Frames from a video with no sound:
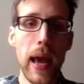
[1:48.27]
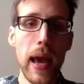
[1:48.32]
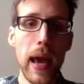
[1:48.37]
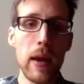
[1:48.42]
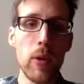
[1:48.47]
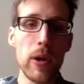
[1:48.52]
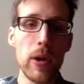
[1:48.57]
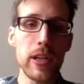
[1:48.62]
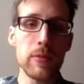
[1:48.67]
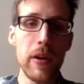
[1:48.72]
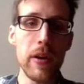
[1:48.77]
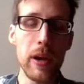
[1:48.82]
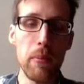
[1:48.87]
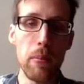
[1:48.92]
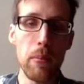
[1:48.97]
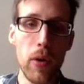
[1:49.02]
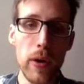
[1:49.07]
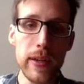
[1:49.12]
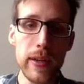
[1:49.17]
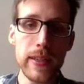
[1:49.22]
And what is very
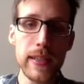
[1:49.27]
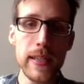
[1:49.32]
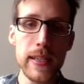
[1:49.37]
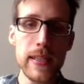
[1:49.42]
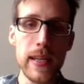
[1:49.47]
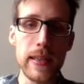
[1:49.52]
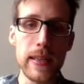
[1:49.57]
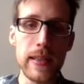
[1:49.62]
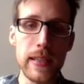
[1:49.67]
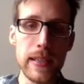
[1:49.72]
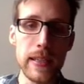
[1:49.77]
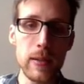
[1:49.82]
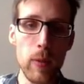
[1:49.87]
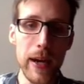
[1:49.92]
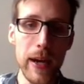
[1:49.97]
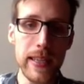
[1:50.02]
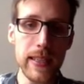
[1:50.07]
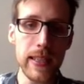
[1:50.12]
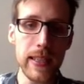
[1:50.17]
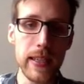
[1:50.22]
important is that these
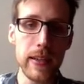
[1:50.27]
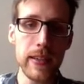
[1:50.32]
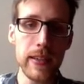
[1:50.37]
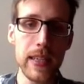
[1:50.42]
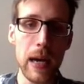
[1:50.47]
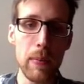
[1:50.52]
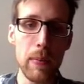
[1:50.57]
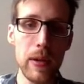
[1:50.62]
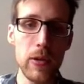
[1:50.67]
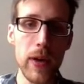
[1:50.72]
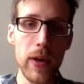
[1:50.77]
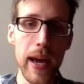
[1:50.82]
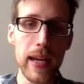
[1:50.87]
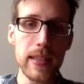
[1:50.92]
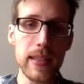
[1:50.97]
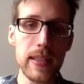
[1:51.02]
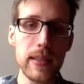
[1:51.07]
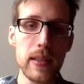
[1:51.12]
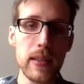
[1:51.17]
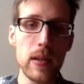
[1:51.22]
weights here, W,
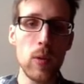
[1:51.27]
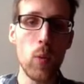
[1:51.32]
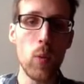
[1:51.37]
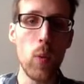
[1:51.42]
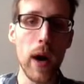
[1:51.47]
X,